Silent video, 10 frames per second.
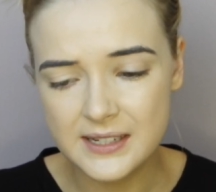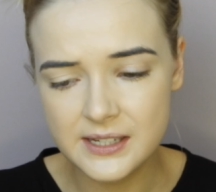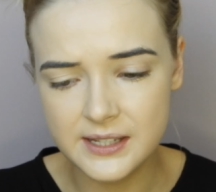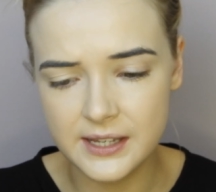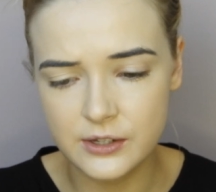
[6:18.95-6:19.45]

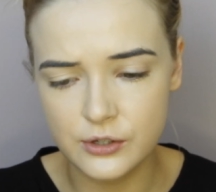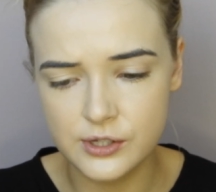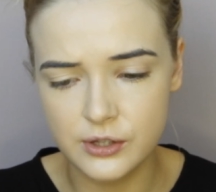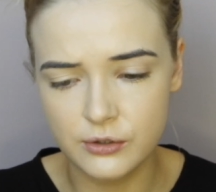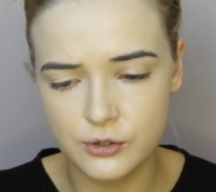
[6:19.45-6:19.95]
Apply to
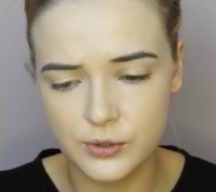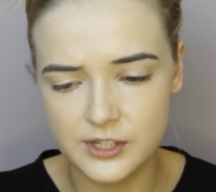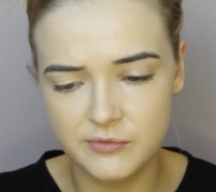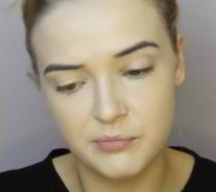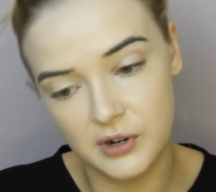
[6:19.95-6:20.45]
skin using
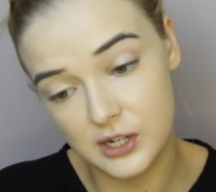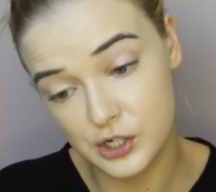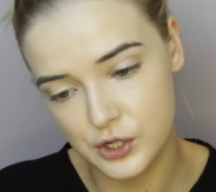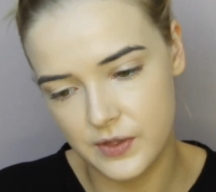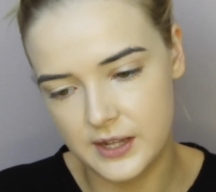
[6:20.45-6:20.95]
your choice
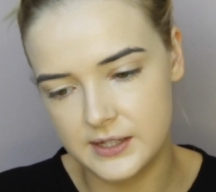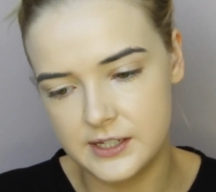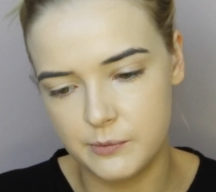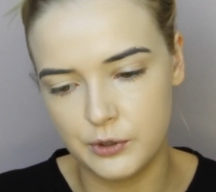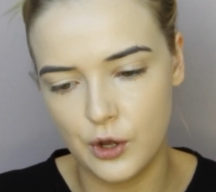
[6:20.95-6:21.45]
of brush,
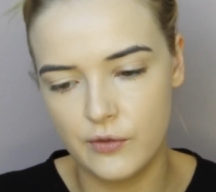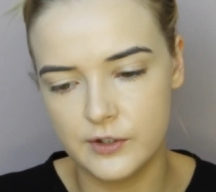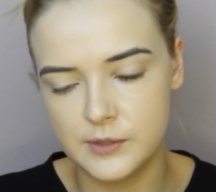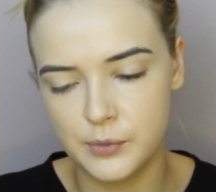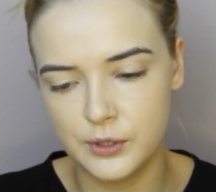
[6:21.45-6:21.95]
then
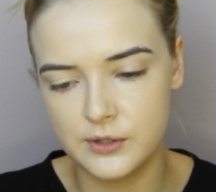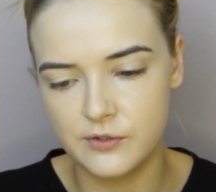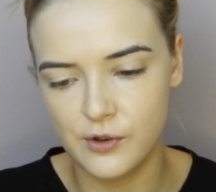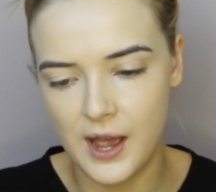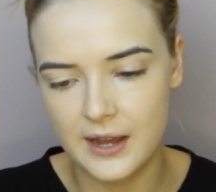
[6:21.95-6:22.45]
stipple over
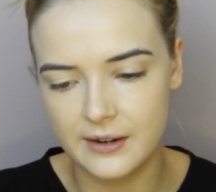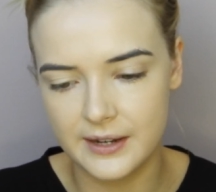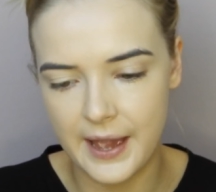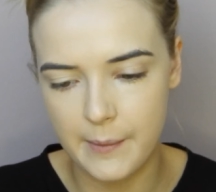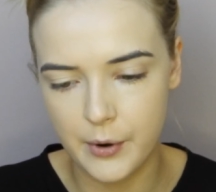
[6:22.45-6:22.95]
spots for
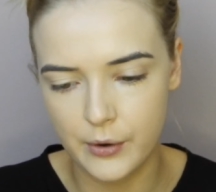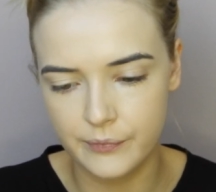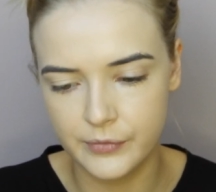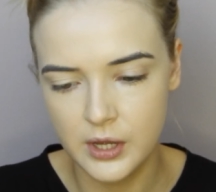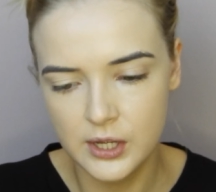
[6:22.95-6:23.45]
added
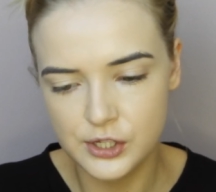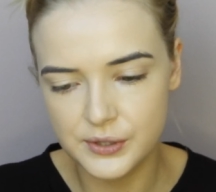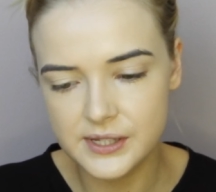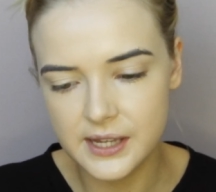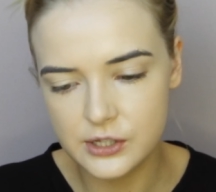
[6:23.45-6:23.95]
camo.
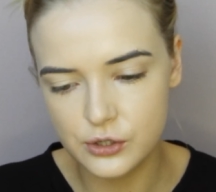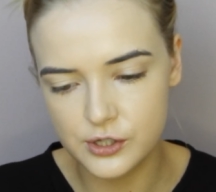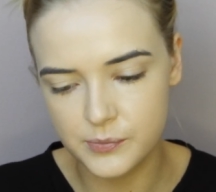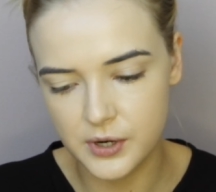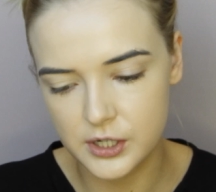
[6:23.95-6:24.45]
So it
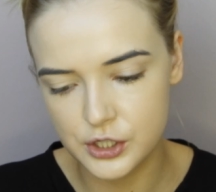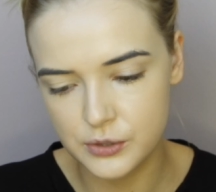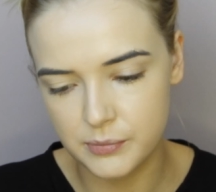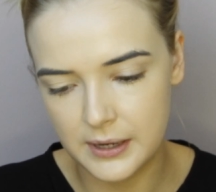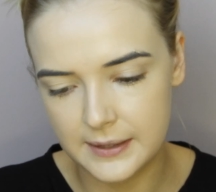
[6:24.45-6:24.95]
says use a
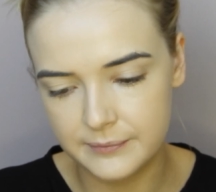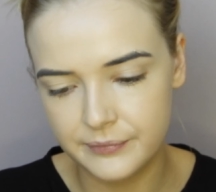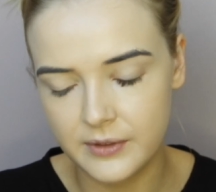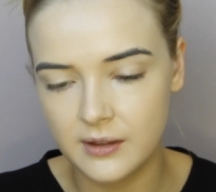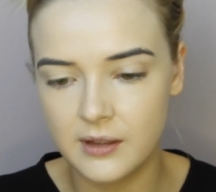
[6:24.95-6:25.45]
brush,
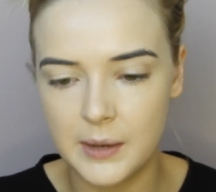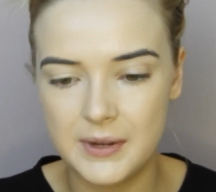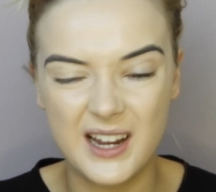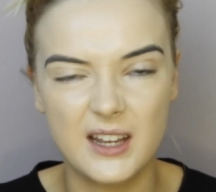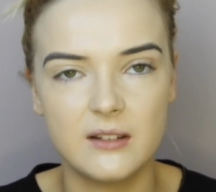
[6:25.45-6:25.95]
but
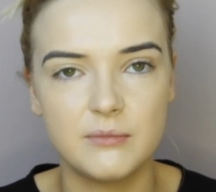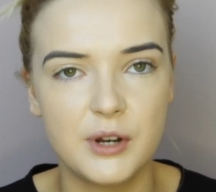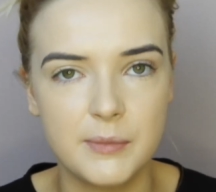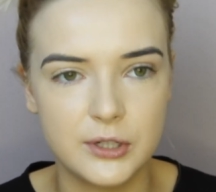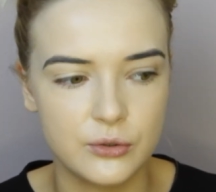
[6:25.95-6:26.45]
I mean,
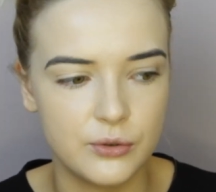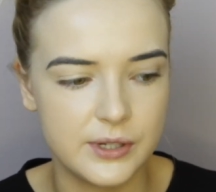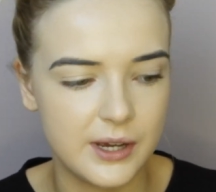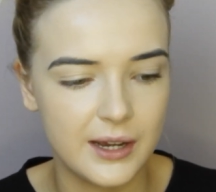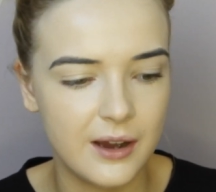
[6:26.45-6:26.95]
I
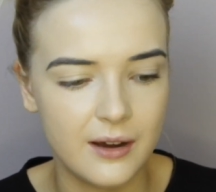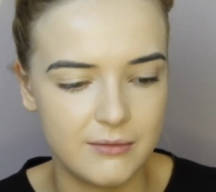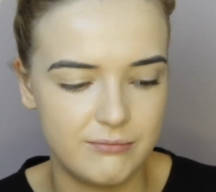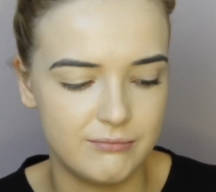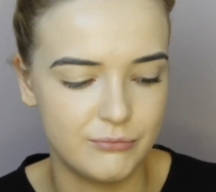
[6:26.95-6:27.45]

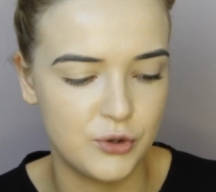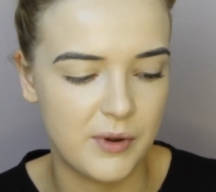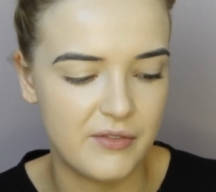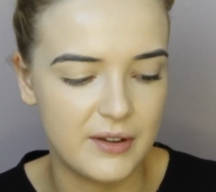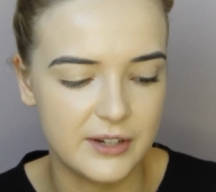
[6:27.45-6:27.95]
can't
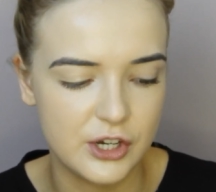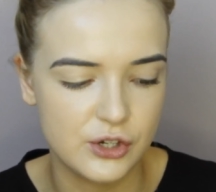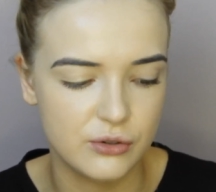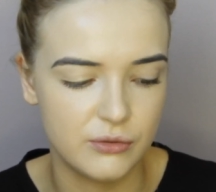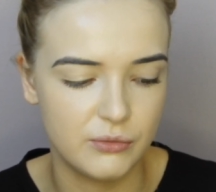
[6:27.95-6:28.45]
put my
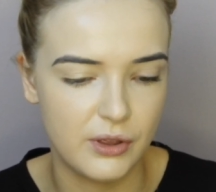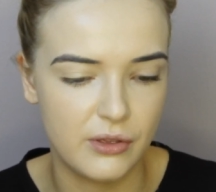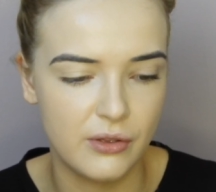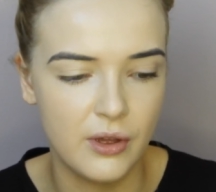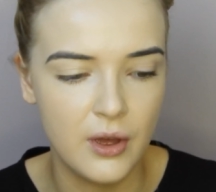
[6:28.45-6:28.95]
foundation
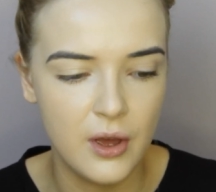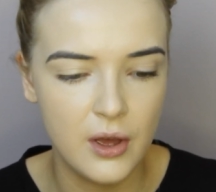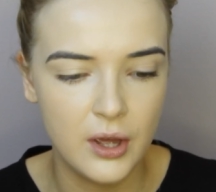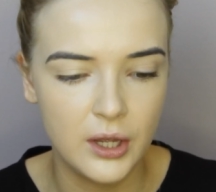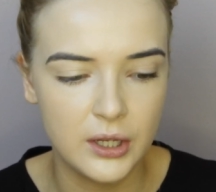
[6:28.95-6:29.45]
on with
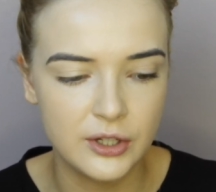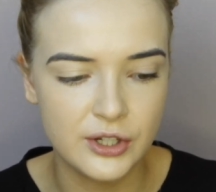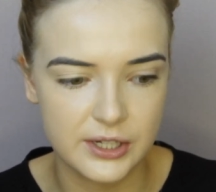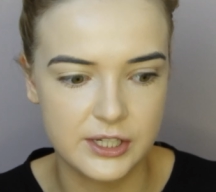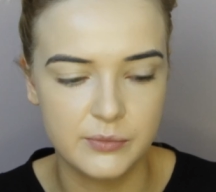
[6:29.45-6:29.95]

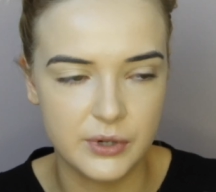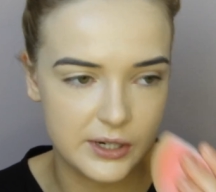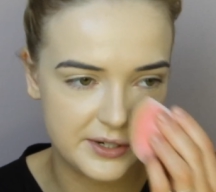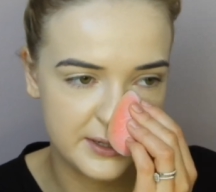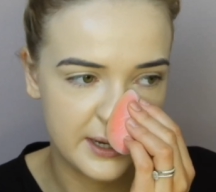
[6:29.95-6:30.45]

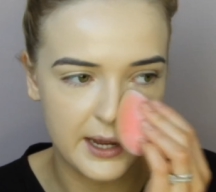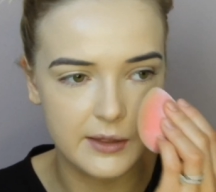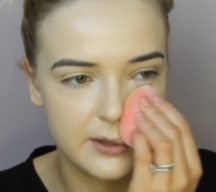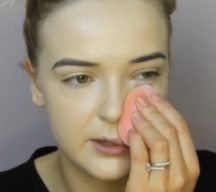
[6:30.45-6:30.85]
just a brush.